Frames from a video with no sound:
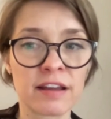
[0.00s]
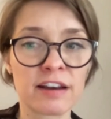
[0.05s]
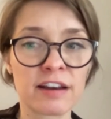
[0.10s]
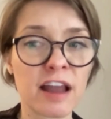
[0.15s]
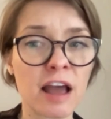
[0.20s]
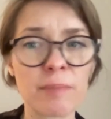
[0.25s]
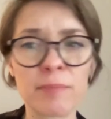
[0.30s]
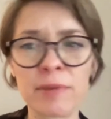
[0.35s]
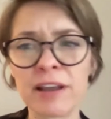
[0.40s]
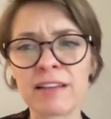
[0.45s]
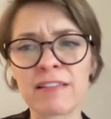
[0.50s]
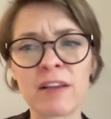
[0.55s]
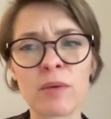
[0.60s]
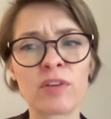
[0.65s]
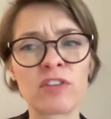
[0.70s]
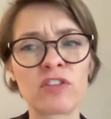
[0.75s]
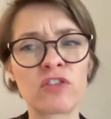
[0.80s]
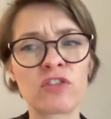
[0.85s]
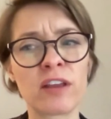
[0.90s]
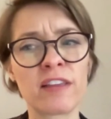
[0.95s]
Not because I
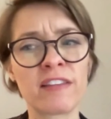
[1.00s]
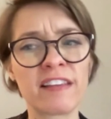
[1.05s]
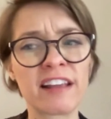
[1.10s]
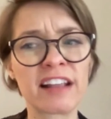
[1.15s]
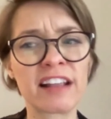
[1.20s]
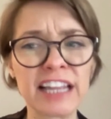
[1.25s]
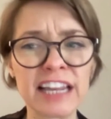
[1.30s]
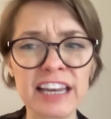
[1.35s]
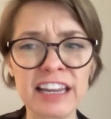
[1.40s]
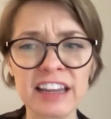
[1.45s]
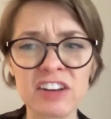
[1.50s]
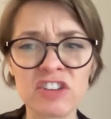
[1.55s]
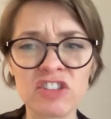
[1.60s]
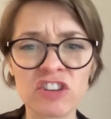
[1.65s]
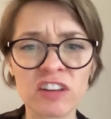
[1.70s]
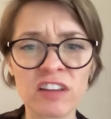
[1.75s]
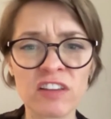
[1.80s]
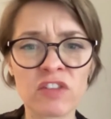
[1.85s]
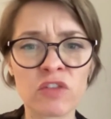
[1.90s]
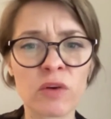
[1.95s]
was tracing
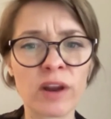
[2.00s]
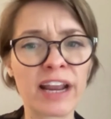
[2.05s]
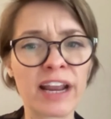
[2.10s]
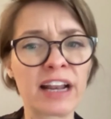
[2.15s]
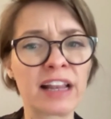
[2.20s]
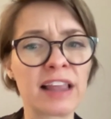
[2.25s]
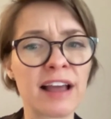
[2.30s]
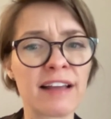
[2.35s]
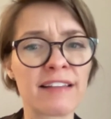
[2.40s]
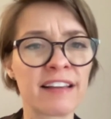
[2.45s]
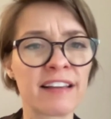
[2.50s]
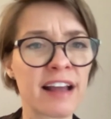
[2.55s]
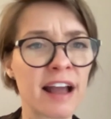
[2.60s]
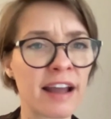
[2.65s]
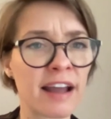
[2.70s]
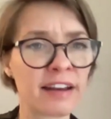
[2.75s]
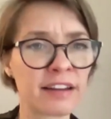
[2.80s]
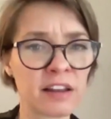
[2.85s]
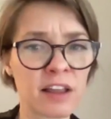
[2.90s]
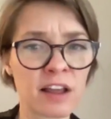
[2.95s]
lineages or analyzing
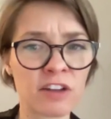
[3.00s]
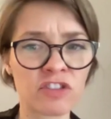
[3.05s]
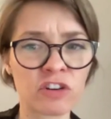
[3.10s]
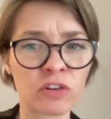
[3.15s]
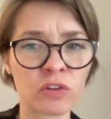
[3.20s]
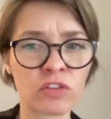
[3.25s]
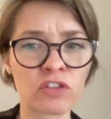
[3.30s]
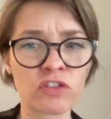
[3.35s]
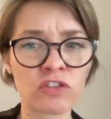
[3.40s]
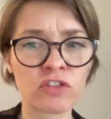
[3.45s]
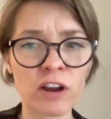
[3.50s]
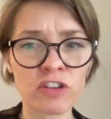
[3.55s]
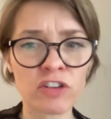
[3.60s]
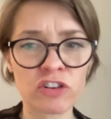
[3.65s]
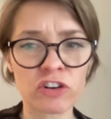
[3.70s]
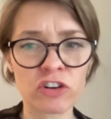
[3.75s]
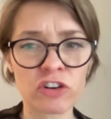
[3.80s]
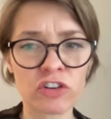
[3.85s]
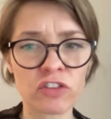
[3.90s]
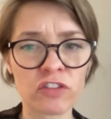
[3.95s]
ideological
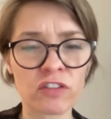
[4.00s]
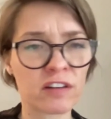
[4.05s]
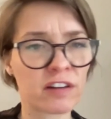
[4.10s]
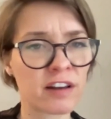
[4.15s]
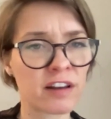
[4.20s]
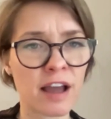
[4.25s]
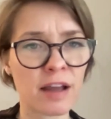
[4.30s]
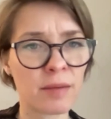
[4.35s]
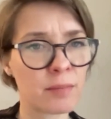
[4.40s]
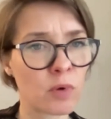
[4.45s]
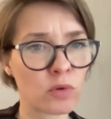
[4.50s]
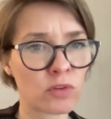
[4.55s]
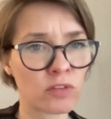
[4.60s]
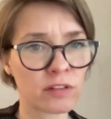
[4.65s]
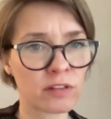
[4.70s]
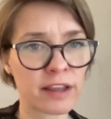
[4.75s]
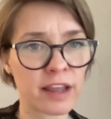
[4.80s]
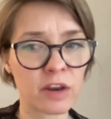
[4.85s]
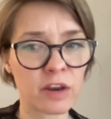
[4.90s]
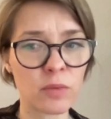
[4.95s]
structures, not
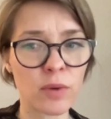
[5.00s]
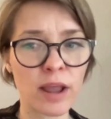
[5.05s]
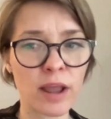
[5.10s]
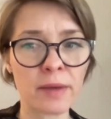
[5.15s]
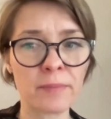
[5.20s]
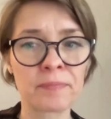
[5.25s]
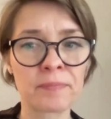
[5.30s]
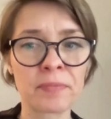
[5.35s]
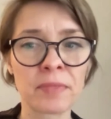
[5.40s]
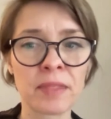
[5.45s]
mostly anyway.